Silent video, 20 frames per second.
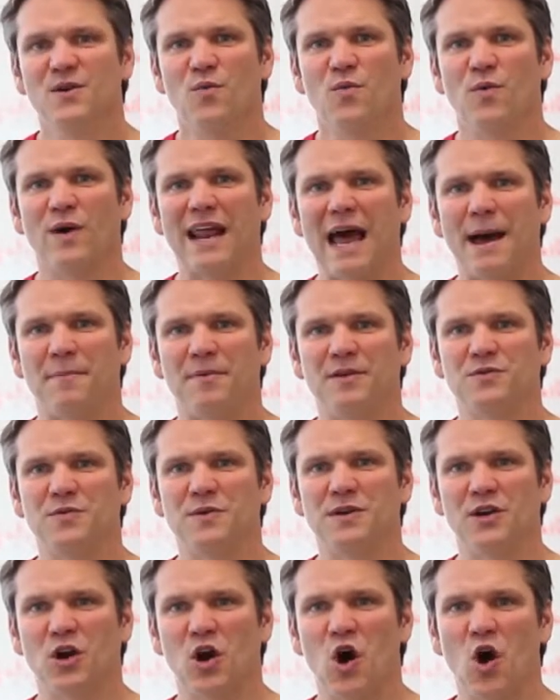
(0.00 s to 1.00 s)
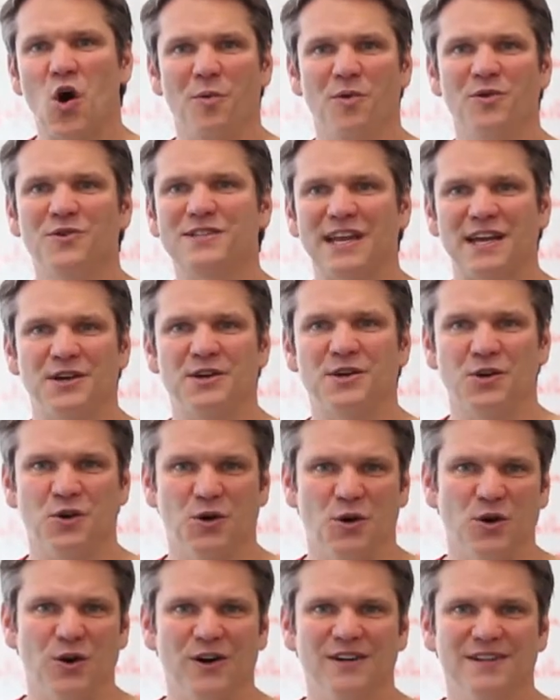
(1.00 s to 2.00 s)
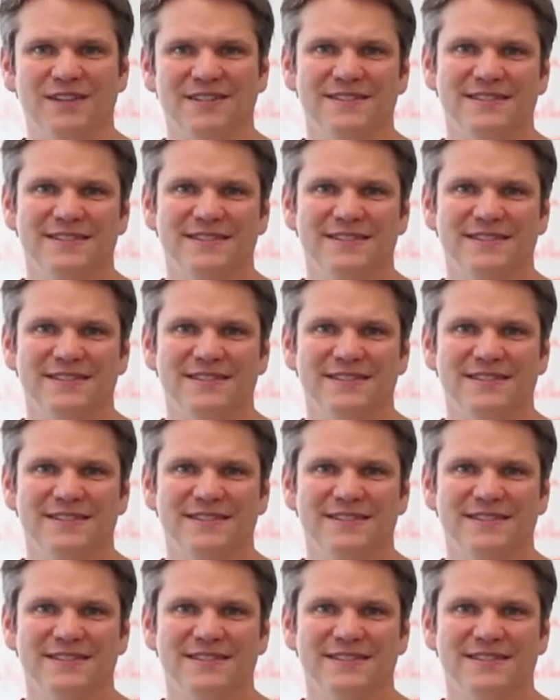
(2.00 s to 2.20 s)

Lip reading: what happens when you're almost at your goal.